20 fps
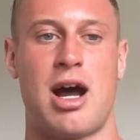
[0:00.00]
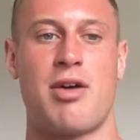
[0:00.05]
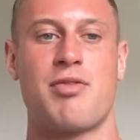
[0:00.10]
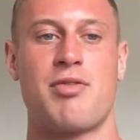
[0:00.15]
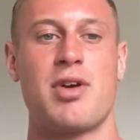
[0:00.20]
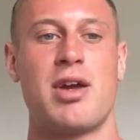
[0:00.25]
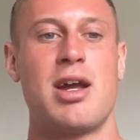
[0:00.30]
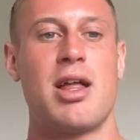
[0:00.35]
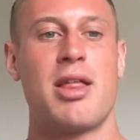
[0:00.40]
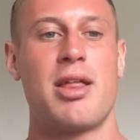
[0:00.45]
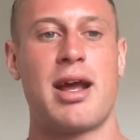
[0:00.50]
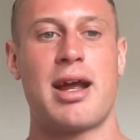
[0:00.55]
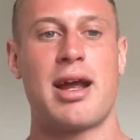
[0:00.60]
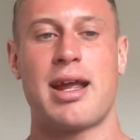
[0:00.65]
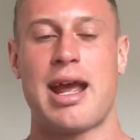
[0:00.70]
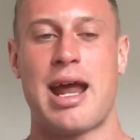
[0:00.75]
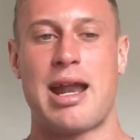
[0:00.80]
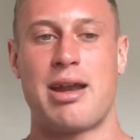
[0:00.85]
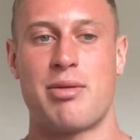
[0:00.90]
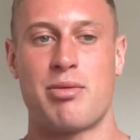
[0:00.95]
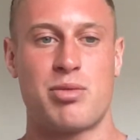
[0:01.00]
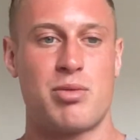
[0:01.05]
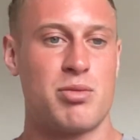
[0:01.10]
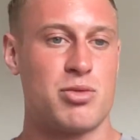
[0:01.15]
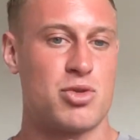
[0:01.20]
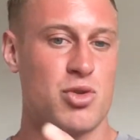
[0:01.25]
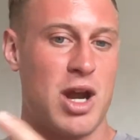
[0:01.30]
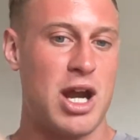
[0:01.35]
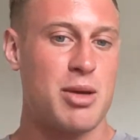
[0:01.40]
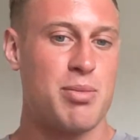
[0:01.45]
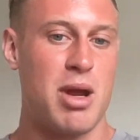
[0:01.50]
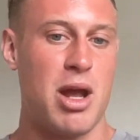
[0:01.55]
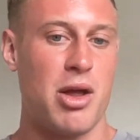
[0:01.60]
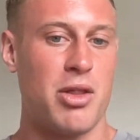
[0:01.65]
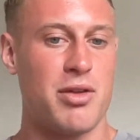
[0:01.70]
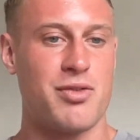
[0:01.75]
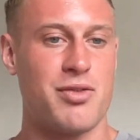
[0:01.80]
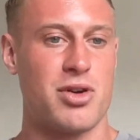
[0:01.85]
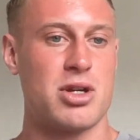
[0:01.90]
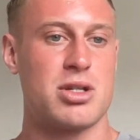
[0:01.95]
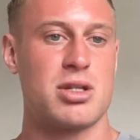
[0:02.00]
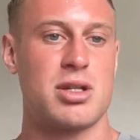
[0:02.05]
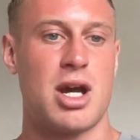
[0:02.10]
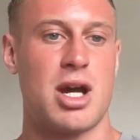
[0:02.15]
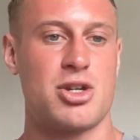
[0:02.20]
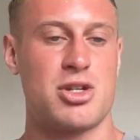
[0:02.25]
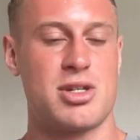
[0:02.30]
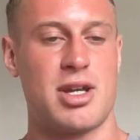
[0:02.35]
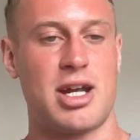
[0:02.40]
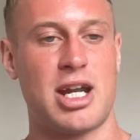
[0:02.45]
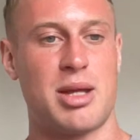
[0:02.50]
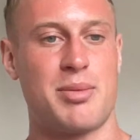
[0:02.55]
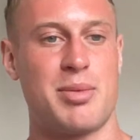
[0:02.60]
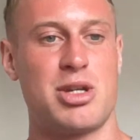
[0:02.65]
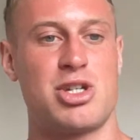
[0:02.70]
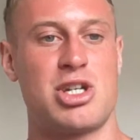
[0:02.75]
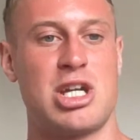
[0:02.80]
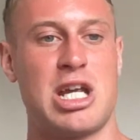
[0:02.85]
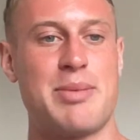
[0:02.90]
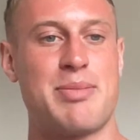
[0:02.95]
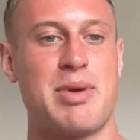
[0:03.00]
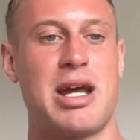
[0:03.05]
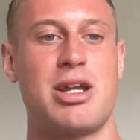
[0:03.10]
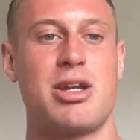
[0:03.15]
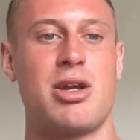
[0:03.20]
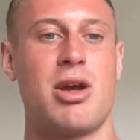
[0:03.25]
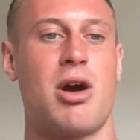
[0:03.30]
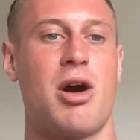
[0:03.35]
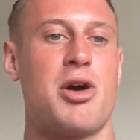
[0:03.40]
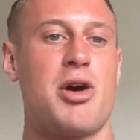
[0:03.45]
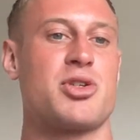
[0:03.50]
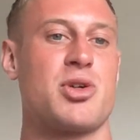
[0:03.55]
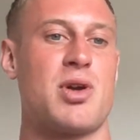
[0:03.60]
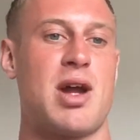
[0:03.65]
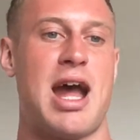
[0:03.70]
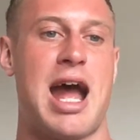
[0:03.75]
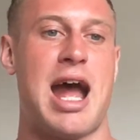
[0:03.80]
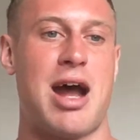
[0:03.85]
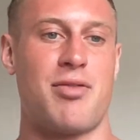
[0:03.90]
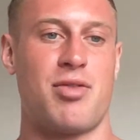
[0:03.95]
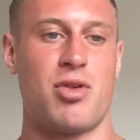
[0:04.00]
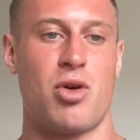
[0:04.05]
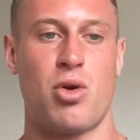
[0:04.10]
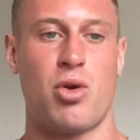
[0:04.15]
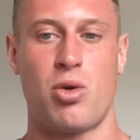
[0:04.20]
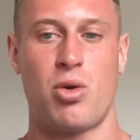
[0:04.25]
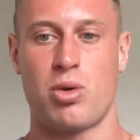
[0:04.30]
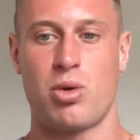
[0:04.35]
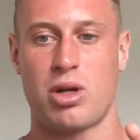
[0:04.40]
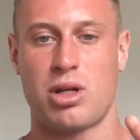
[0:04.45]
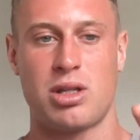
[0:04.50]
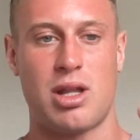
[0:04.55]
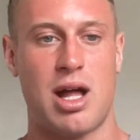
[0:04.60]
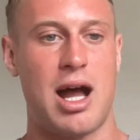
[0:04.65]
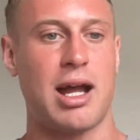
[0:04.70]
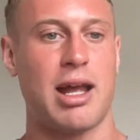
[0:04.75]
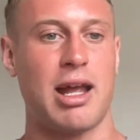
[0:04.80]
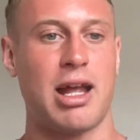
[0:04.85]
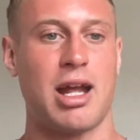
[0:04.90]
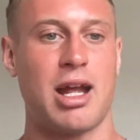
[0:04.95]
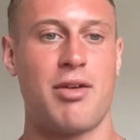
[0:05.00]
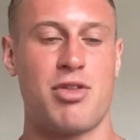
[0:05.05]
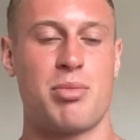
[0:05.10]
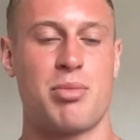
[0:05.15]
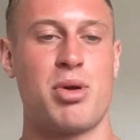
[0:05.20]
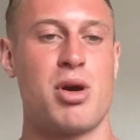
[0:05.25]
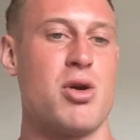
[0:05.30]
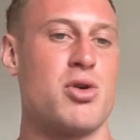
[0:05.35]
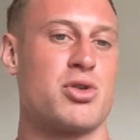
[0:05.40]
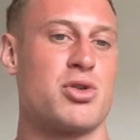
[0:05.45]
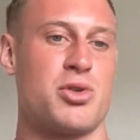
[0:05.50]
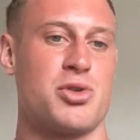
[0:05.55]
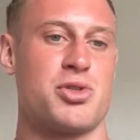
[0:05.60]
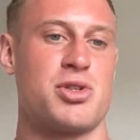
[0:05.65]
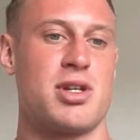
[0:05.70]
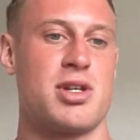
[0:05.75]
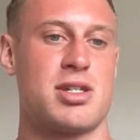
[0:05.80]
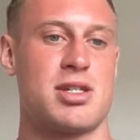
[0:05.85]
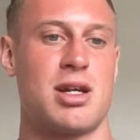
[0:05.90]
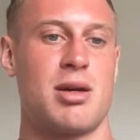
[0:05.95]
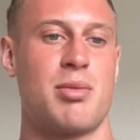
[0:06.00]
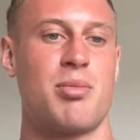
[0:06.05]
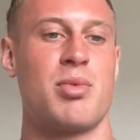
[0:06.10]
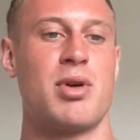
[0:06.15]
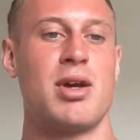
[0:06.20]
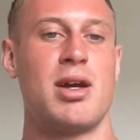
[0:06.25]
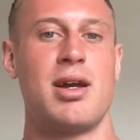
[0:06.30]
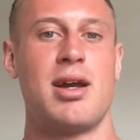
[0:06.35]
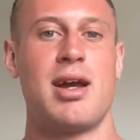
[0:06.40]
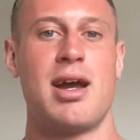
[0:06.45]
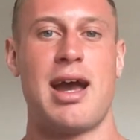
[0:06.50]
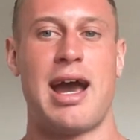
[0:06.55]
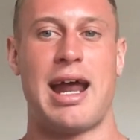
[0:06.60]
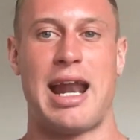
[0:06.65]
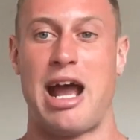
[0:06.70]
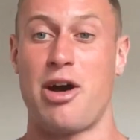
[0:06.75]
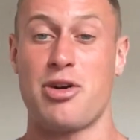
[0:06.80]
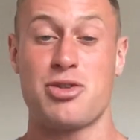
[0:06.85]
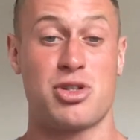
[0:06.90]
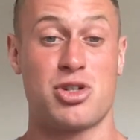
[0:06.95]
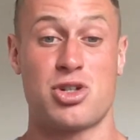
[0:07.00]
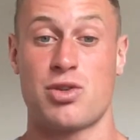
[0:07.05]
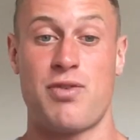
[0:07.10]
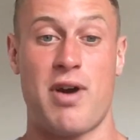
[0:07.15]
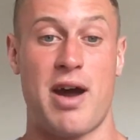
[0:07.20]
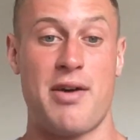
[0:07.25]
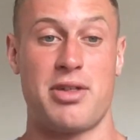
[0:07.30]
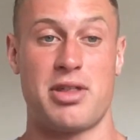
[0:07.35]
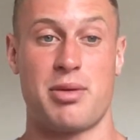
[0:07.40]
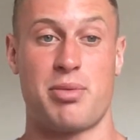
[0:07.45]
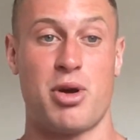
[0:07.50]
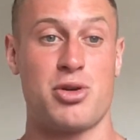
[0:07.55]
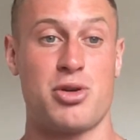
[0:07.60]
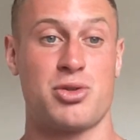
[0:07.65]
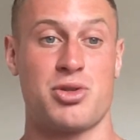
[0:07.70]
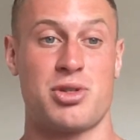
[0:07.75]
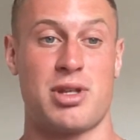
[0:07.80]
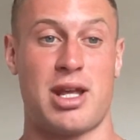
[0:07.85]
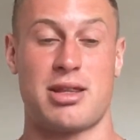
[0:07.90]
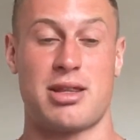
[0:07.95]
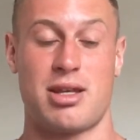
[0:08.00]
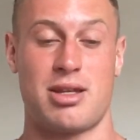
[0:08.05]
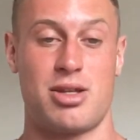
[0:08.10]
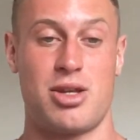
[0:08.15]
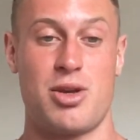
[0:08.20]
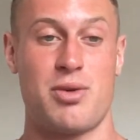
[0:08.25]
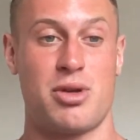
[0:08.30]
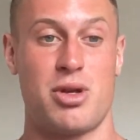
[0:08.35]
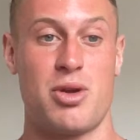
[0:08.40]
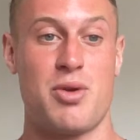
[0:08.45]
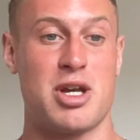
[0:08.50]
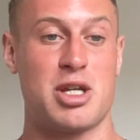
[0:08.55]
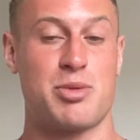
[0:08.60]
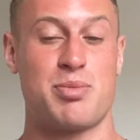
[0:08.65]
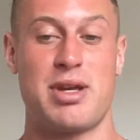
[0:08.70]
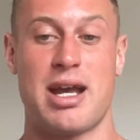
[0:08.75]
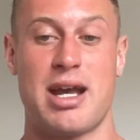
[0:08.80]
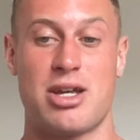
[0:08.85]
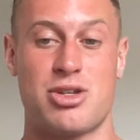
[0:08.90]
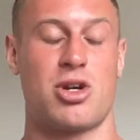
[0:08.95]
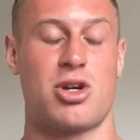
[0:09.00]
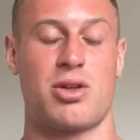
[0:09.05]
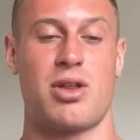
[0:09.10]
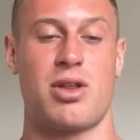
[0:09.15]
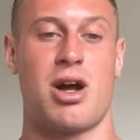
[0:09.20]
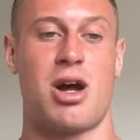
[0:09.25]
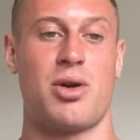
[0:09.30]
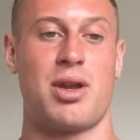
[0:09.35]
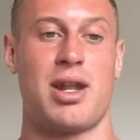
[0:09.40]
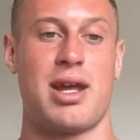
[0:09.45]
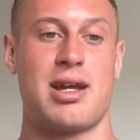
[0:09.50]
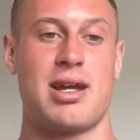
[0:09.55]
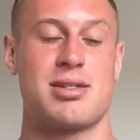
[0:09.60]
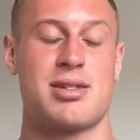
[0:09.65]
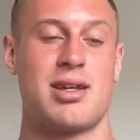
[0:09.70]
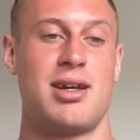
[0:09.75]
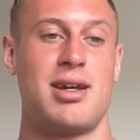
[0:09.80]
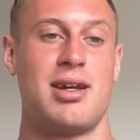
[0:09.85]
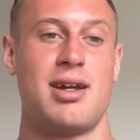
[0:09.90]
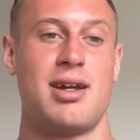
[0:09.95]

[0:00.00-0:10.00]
Again, direct mail, the first touch is going to be cheap. And you also have the whole clogging of the postal system. And I also just find that the postal, like the USPS just makes a ton of mistakes during the holidays.